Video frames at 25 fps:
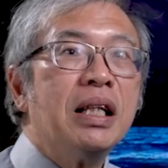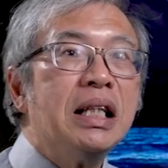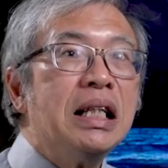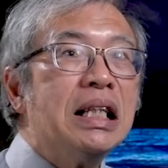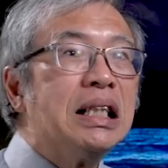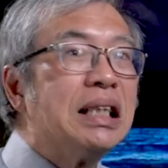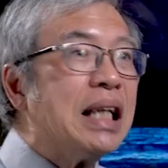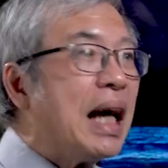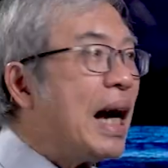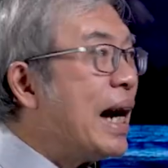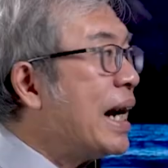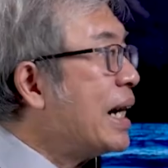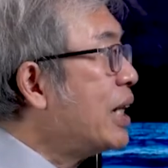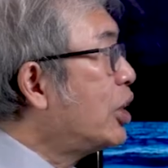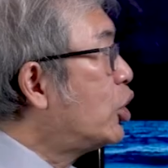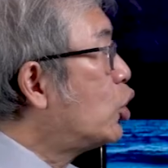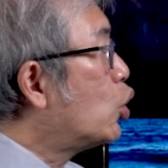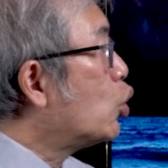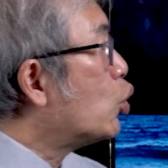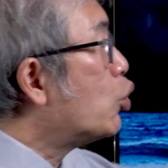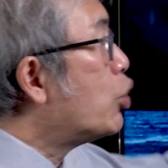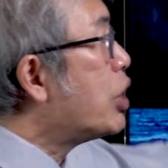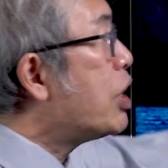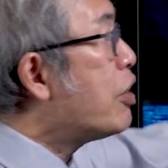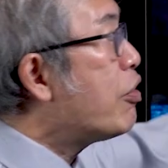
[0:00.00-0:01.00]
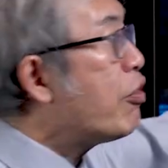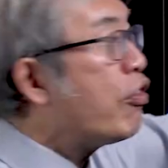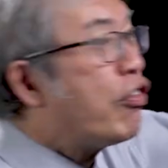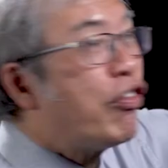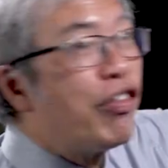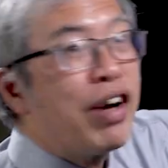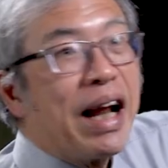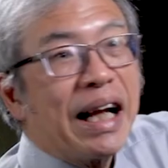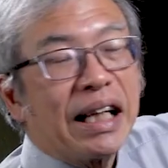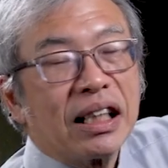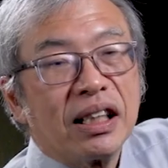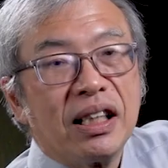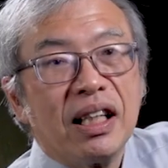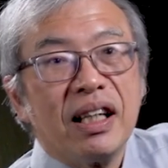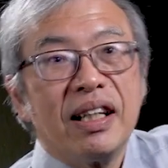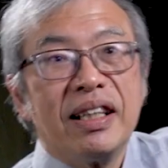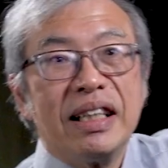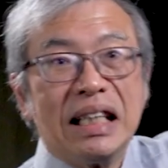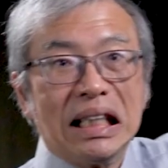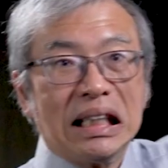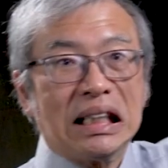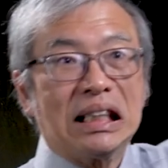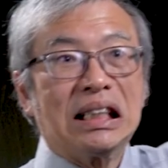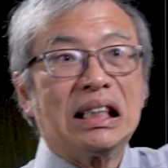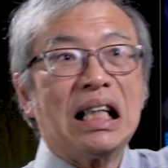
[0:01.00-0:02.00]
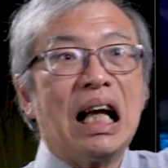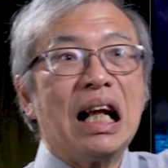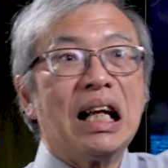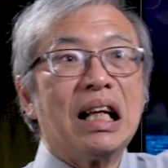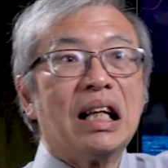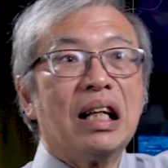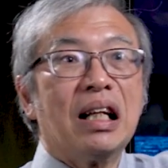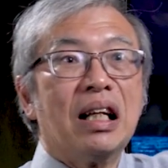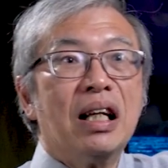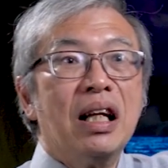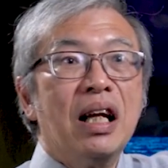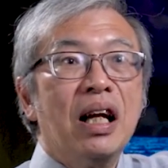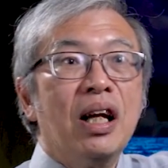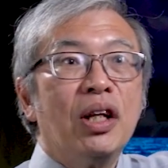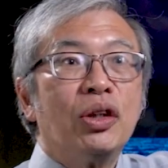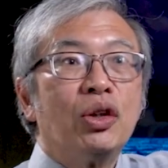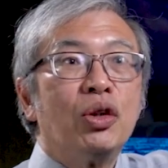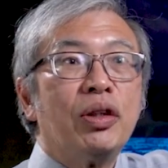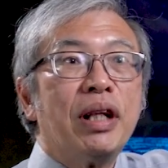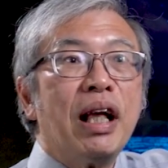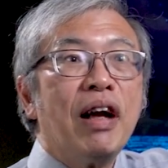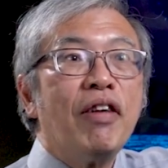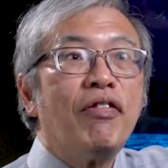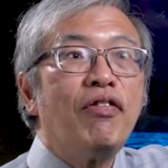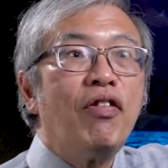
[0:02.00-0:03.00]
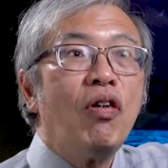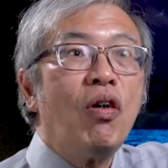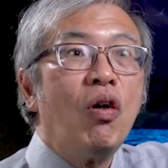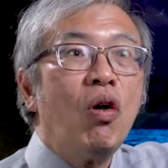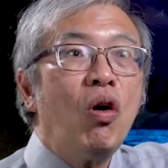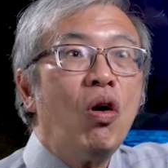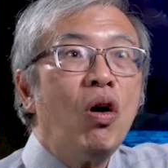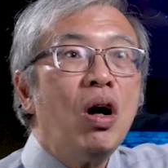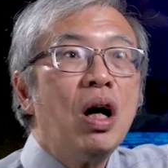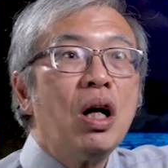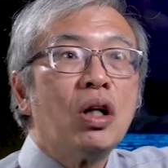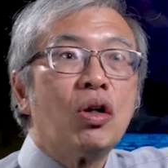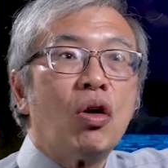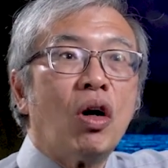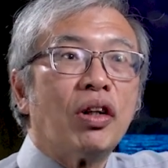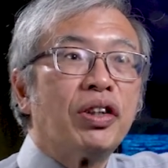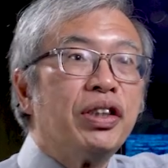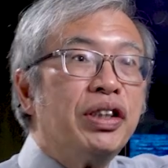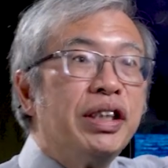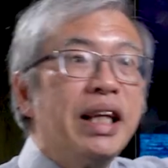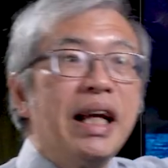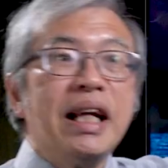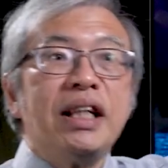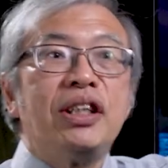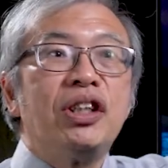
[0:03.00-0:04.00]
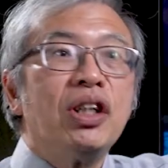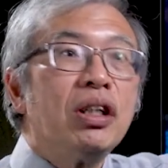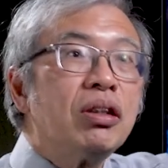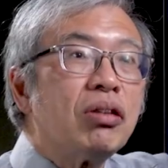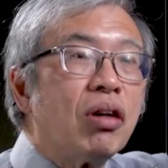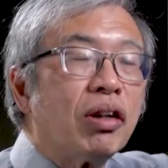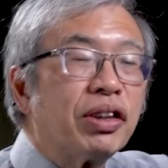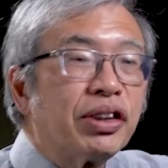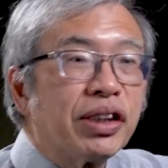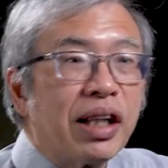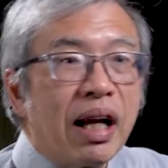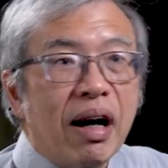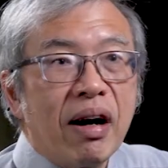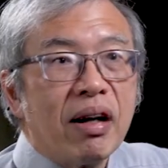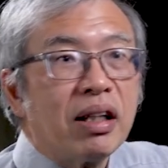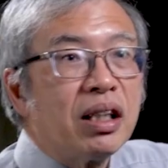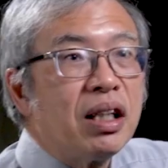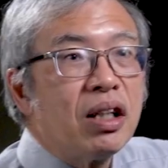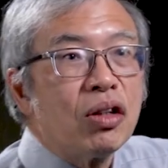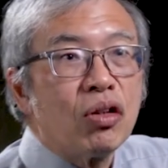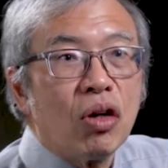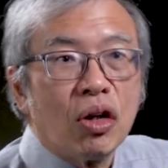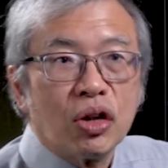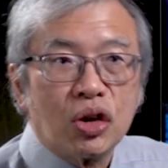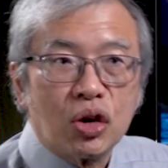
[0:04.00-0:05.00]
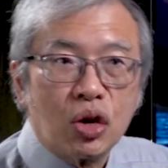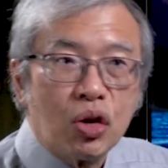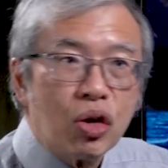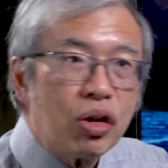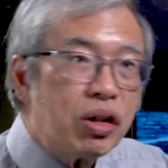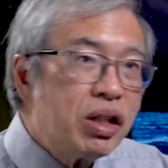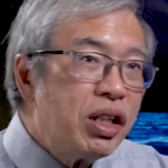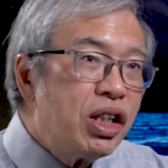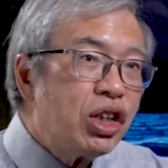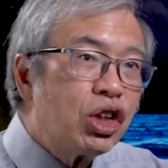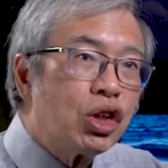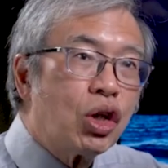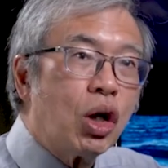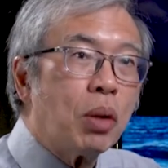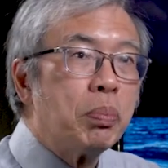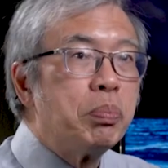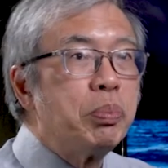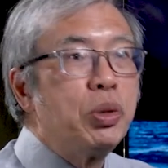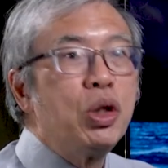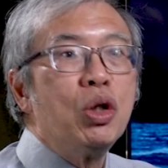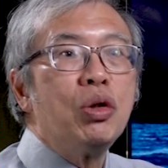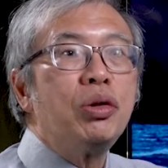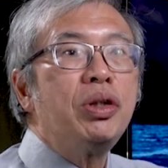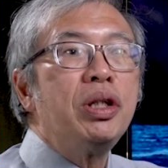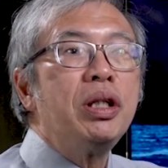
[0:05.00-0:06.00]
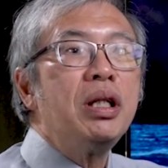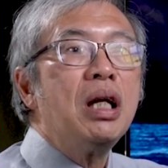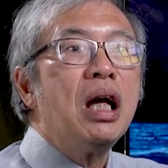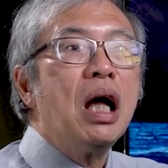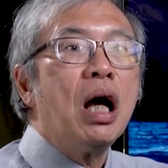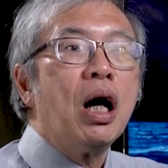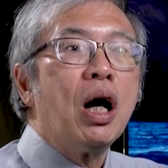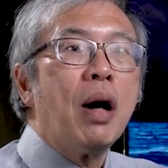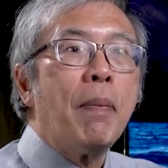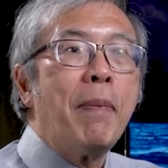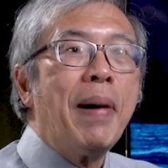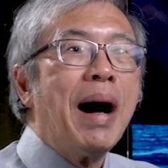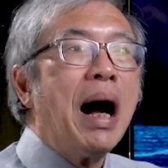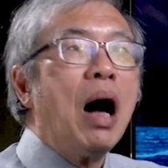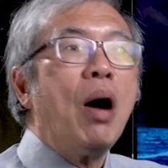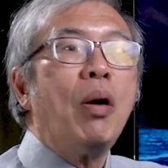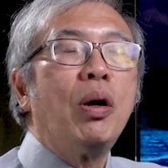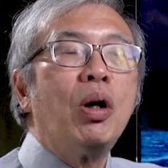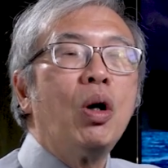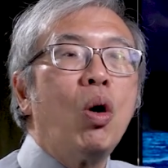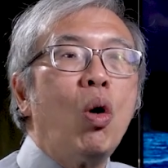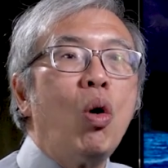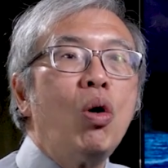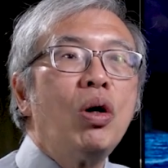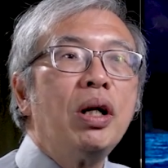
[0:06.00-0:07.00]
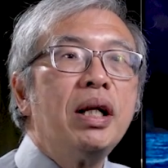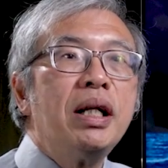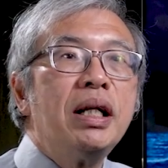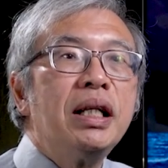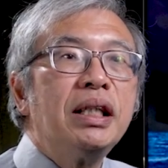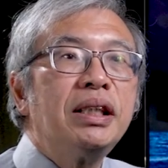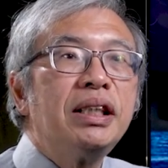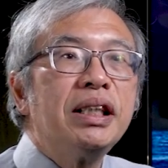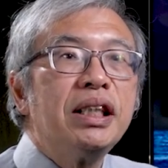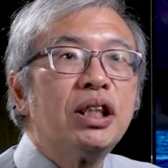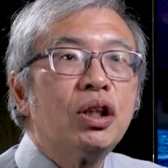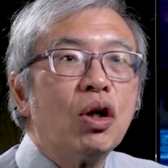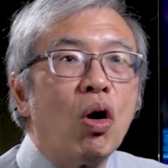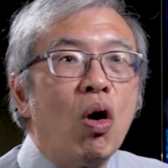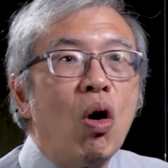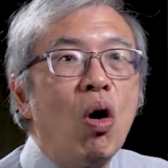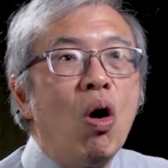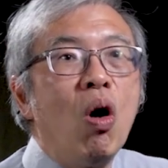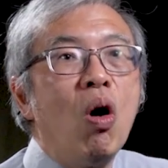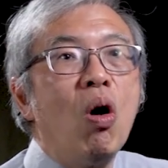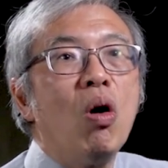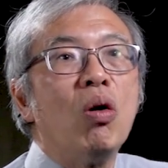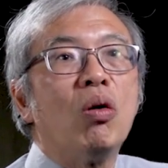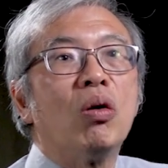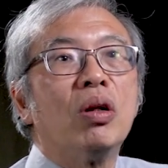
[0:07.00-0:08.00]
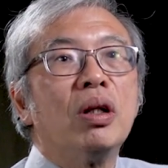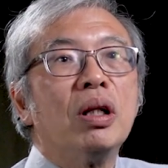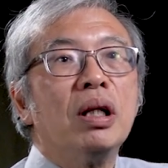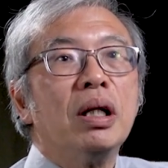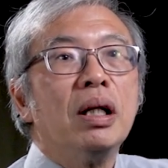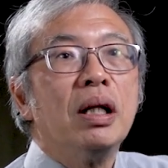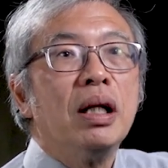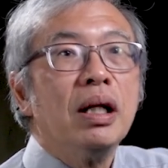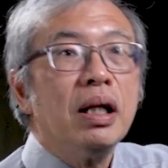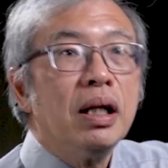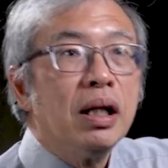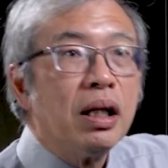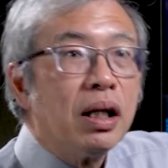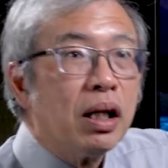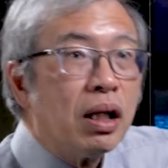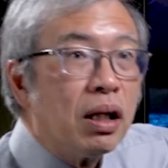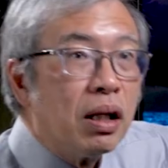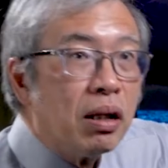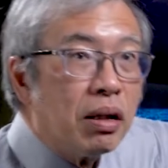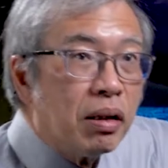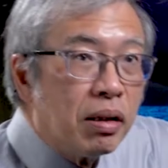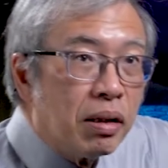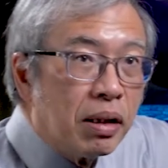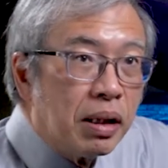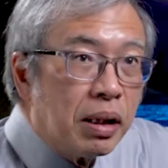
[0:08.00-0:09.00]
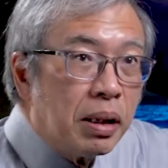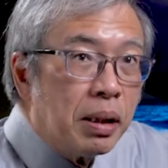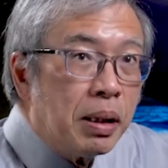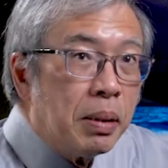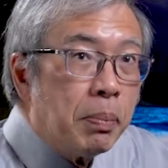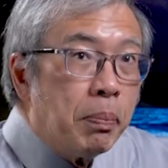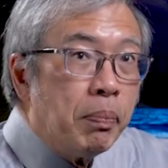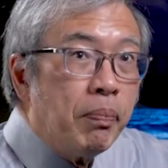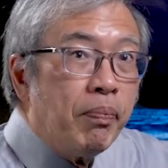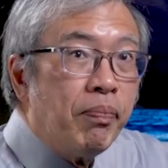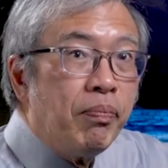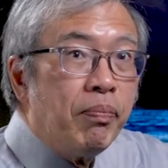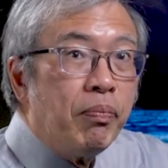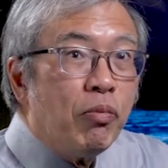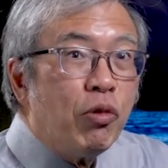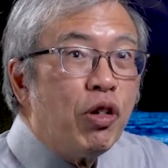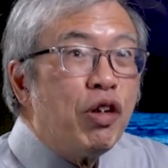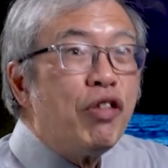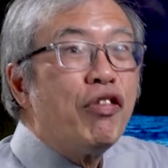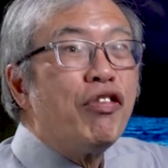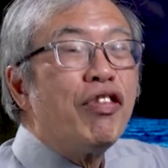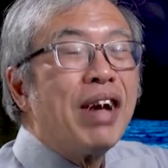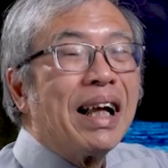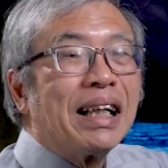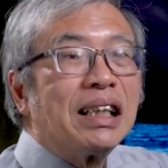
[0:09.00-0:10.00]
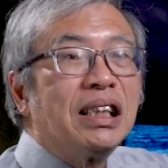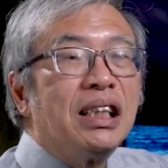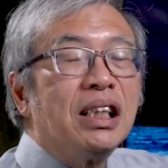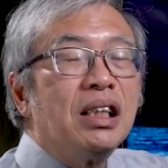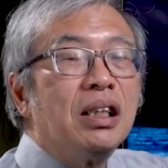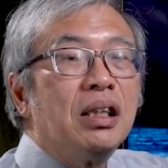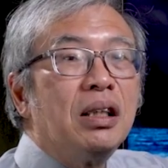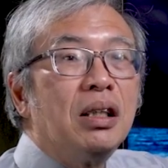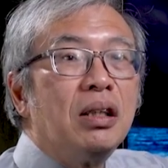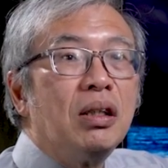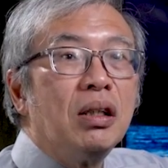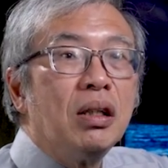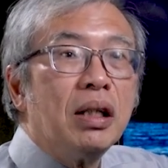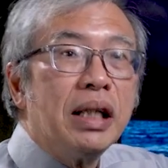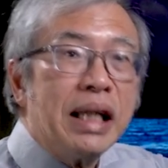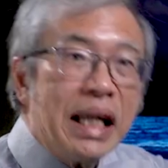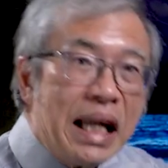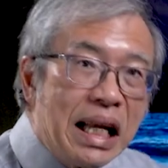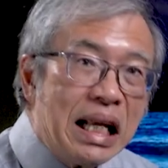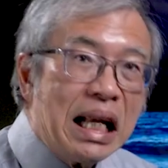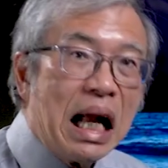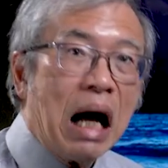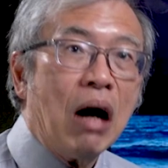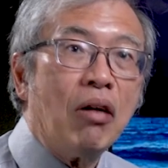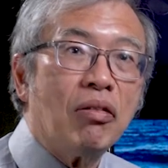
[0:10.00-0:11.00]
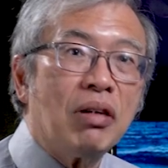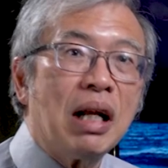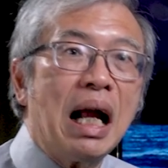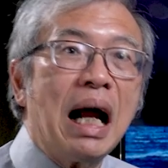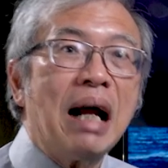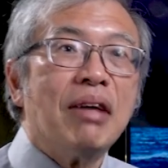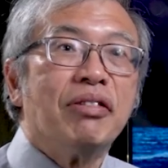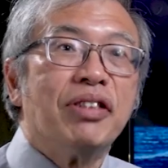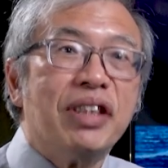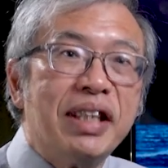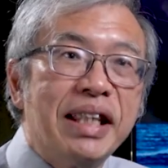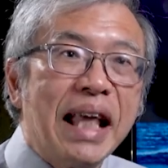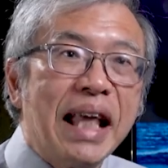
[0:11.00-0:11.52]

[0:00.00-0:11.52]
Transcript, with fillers: designed to reflect the sun. So therefore, God's nature, God's character, God's goodness, God's beauty, our power, holiness is all reflected in our lives.